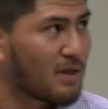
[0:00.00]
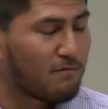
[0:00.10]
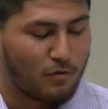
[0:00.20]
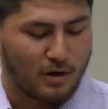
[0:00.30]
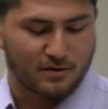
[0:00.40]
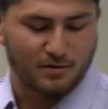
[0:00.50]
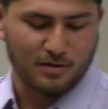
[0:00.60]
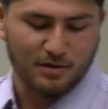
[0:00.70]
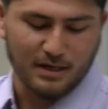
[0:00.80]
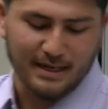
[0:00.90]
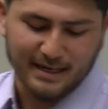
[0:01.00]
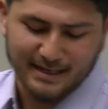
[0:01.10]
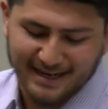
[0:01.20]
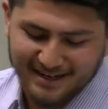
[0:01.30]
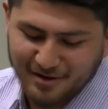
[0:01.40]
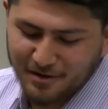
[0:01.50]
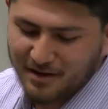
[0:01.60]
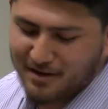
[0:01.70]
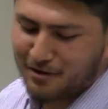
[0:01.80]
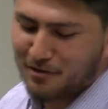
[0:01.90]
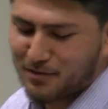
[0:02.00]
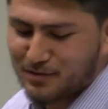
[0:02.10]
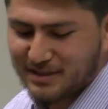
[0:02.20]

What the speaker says: 438, and you know the colloquial